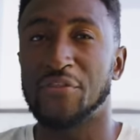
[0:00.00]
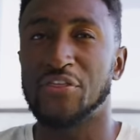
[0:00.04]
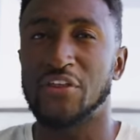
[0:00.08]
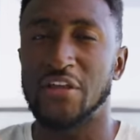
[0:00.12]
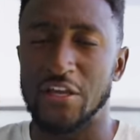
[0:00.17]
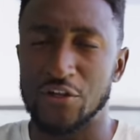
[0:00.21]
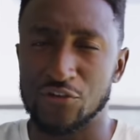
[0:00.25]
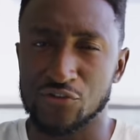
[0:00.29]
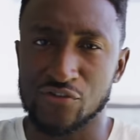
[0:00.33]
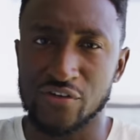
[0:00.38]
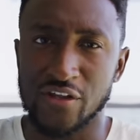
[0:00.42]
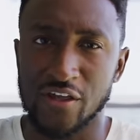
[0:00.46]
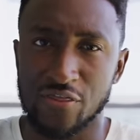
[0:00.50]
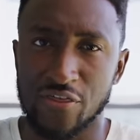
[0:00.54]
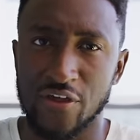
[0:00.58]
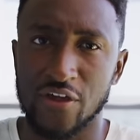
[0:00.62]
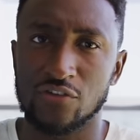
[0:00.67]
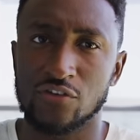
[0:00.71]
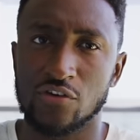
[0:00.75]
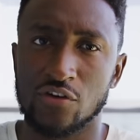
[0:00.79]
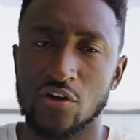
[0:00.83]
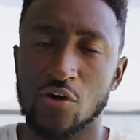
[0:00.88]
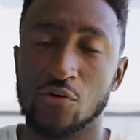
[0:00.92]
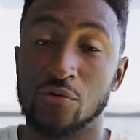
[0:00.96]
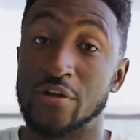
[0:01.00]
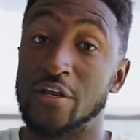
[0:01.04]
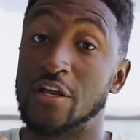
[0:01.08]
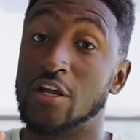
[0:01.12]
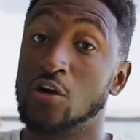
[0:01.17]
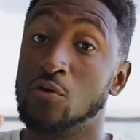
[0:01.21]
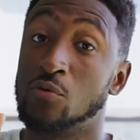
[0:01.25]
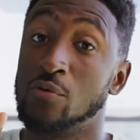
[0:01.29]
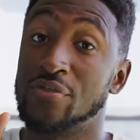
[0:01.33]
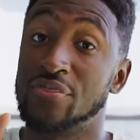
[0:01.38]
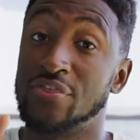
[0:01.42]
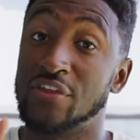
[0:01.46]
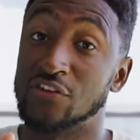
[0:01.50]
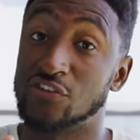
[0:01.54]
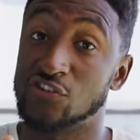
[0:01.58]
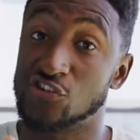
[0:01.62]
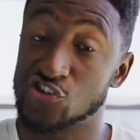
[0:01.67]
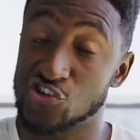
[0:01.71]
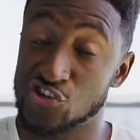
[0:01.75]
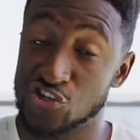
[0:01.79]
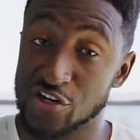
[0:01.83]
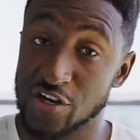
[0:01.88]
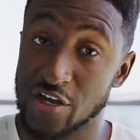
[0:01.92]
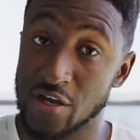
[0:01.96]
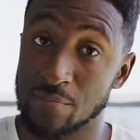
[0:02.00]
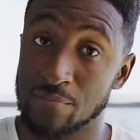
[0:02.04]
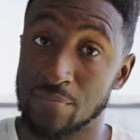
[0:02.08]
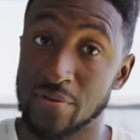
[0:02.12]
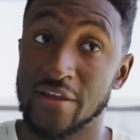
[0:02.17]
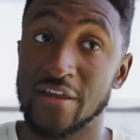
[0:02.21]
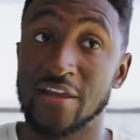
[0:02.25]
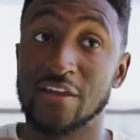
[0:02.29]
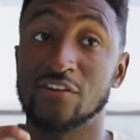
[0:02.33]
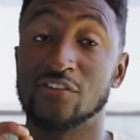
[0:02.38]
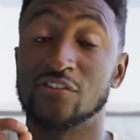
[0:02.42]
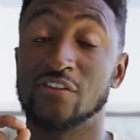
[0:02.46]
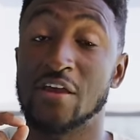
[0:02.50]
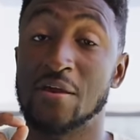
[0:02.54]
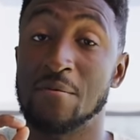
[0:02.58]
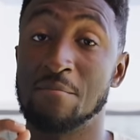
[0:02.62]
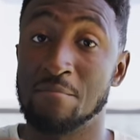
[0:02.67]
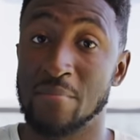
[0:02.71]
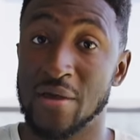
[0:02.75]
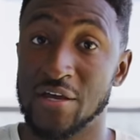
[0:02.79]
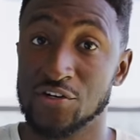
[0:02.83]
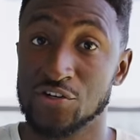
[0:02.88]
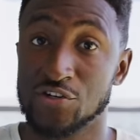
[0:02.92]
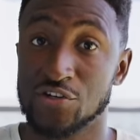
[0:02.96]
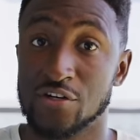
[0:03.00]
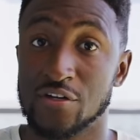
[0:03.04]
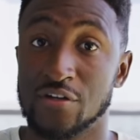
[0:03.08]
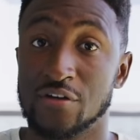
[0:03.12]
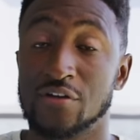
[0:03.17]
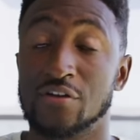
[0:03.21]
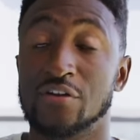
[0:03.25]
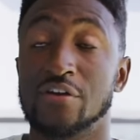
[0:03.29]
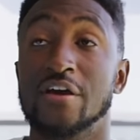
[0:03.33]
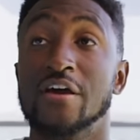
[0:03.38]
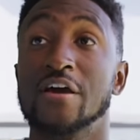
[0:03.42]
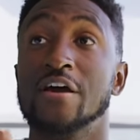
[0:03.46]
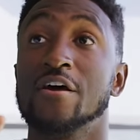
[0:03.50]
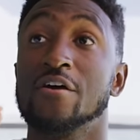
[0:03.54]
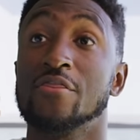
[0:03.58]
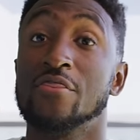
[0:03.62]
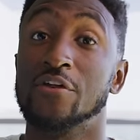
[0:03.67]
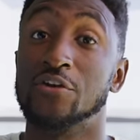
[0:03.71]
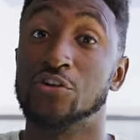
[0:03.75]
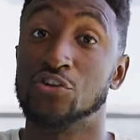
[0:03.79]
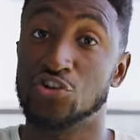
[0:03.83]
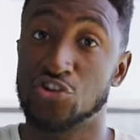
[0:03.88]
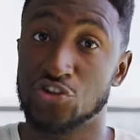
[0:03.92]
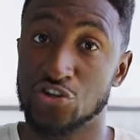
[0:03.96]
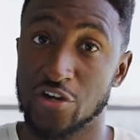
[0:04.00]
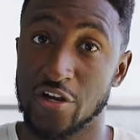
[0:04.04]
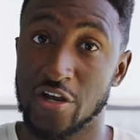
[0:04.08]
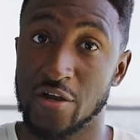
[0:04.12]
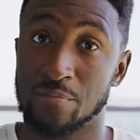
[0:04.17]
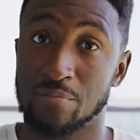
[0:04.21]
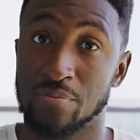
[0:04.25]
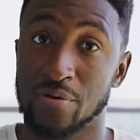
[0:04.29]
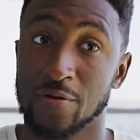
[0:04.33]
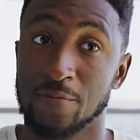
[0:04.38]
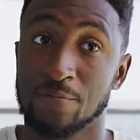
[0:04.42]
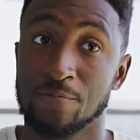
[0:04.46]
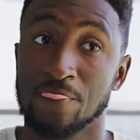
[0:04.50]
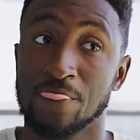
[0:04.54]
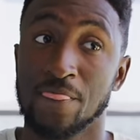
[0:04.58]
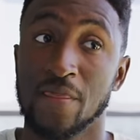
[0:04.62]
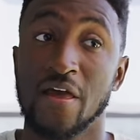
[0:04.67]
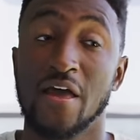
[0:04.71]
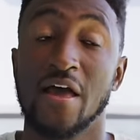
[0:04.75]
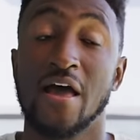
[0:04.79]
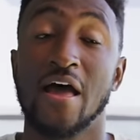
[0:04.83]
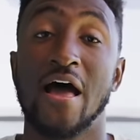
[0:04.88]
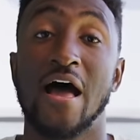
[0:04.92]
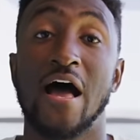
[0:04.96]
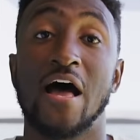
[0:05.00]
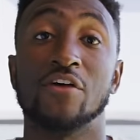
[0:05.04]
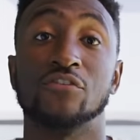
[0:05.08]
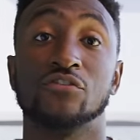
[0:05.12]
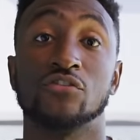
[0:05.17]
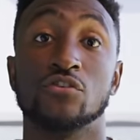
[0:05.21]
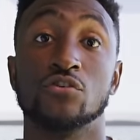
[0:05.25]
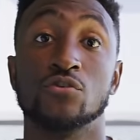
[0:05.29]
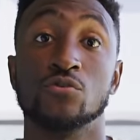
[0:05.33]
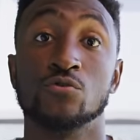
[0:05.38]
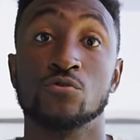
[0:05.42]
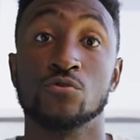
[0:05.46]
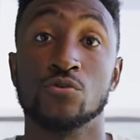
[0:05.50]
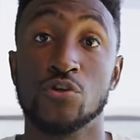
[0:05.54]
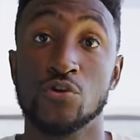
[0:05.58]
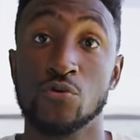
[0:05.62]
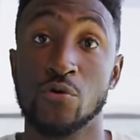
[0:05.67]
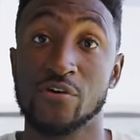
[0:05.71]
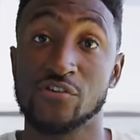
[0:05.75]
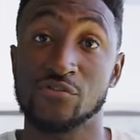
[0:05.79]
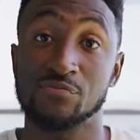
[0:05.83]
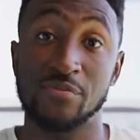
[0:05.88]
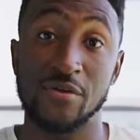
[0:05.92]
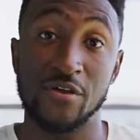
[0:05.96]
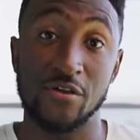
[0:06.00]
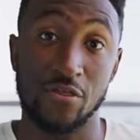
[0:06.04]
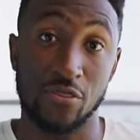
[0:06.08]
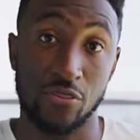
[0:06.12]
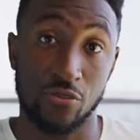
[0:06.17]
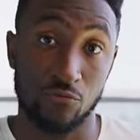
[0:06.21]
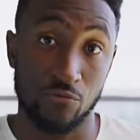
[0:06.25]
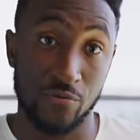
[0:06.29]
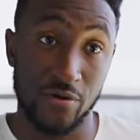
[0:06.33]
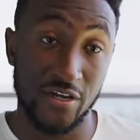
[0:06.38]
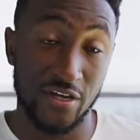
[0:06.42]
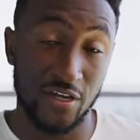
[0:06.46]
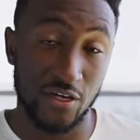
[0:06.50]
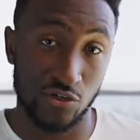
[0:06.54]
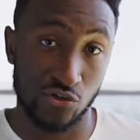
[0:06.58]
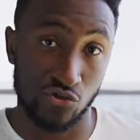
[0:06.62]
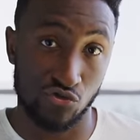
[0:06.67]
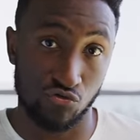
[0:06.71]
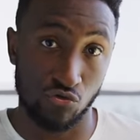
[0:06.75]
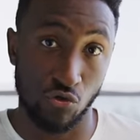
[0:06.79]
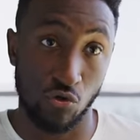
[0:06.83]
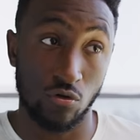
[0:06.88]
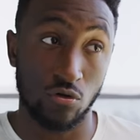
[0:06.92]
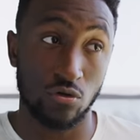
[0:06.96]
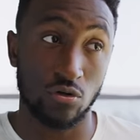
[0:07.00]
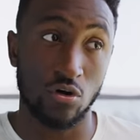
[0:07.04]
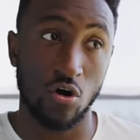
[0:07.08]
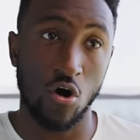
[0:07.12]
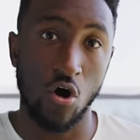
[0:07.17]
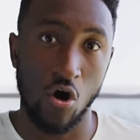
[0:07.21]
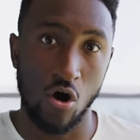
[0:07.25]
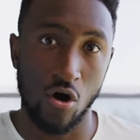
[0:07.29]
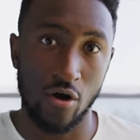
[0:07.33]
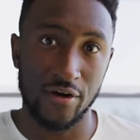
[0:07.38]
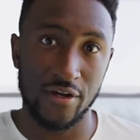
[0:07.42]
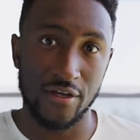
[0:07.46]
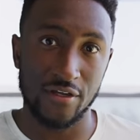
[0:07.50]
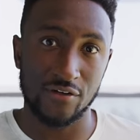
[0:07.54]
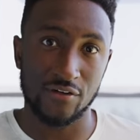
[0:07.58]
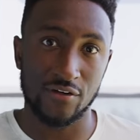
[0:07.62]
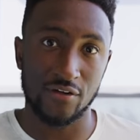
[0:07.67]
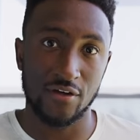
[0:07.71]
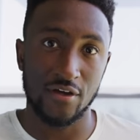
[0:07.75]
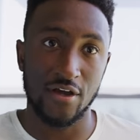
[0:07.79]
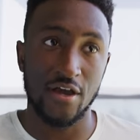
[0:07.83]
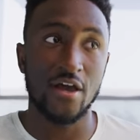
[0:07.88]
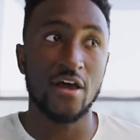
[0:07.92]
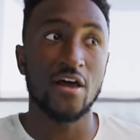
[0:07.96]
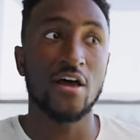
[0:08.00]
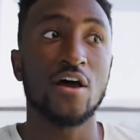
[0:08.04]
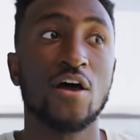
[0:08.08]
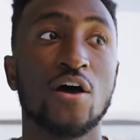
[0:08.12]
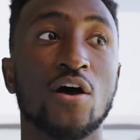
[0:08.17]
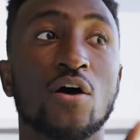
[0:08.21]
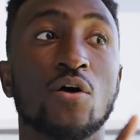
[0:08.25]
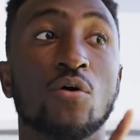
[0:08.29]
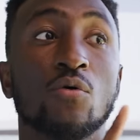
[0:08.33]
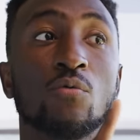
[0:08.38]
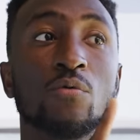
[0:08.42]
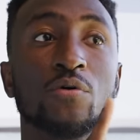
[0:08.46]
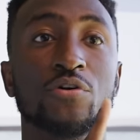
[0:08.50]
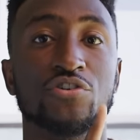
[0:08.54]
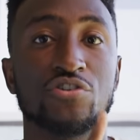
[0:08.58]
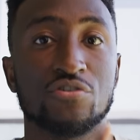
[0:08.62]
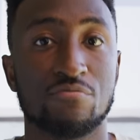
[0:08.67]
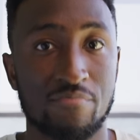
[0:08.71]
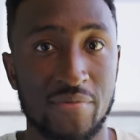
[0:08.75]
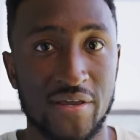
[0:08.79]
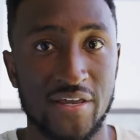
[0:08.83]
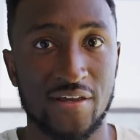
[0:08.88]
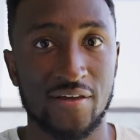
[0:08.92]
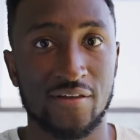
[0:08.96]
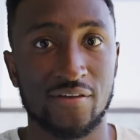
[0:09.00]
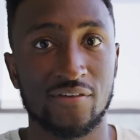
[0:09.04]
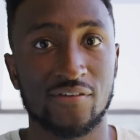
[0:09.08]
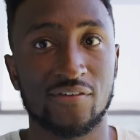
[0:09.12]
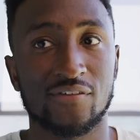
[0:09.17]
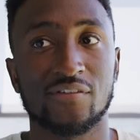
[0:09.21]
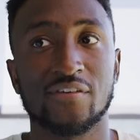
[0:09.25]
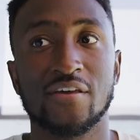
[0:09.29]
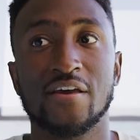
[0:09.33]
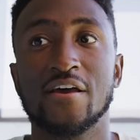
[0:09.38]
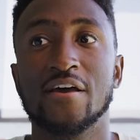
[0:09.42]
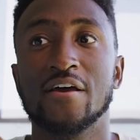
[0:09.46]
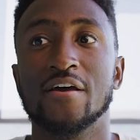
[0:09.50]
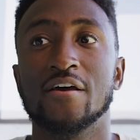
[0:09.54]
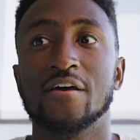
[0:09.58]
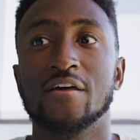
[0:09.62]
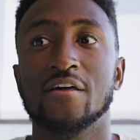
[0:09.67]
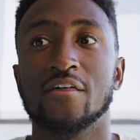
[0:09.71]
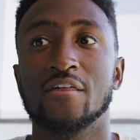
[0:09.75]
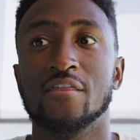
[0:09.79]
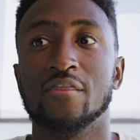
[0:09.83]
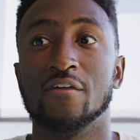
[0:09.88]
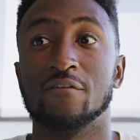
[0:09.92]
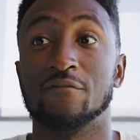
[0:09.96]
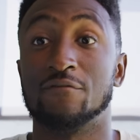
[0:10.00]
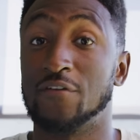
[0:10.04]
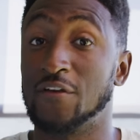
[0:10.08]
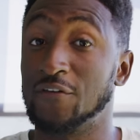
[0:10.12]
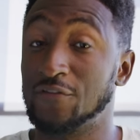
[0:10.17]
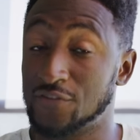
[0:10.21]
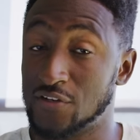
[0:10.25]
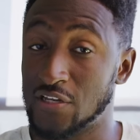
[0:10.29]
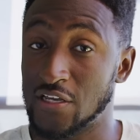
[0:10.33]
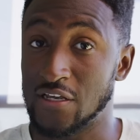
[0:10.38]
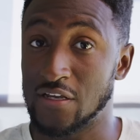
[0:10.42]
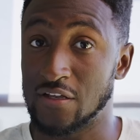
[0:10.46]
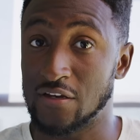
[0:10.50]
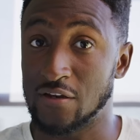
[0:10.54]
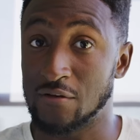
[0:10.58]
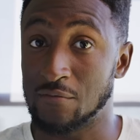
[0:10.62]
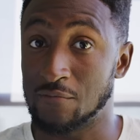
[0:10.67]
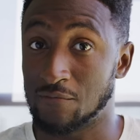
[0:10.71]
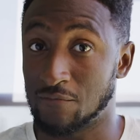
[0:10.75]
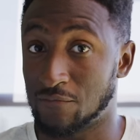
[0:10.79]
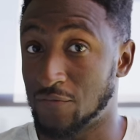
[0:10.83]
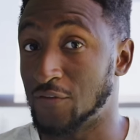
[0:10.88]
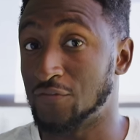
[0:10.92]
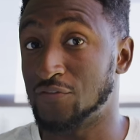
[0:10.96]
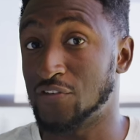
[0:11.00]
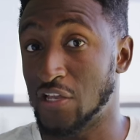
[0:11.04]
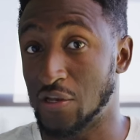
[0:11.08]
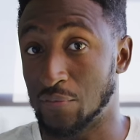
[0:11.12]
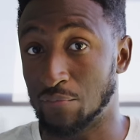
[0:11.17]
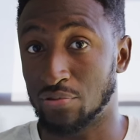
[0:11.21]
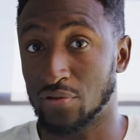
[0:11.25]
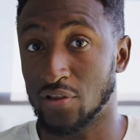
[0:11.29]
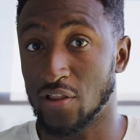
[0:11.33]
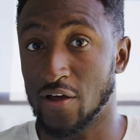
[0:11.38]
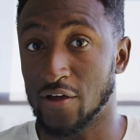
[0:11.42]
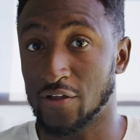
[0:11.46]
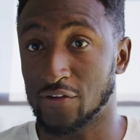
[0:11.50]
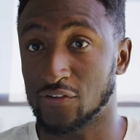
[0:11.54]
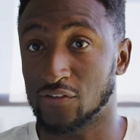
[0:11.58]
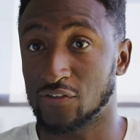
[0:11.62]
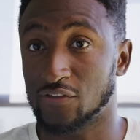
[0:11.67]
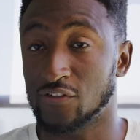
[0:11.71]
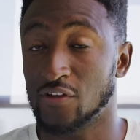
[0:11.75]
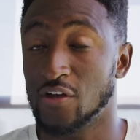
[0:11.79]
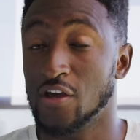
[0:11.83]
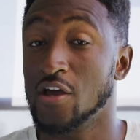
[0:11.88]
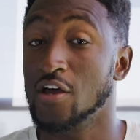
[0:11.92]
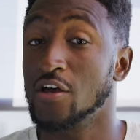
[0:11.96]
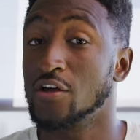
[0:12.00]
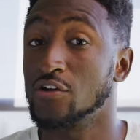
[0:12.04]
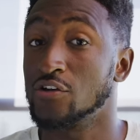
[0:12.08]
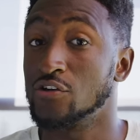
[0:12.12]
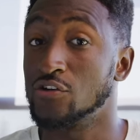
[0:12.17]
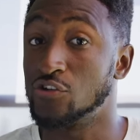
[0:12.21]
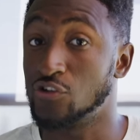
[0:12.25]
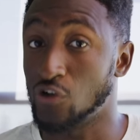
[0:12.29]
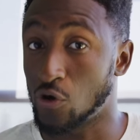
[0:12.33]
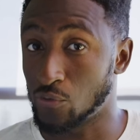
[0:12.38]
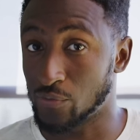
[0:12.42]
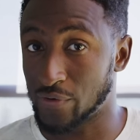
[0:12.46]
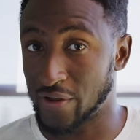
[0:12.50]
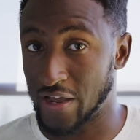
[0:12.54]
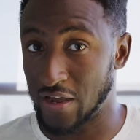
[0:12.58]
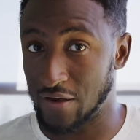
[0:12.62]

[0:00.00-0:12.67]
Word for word: But the interesting thing to note here with this chip is they mentioned the chip has a new USB 3 controller on it, which means the 15 and 15 Plus don't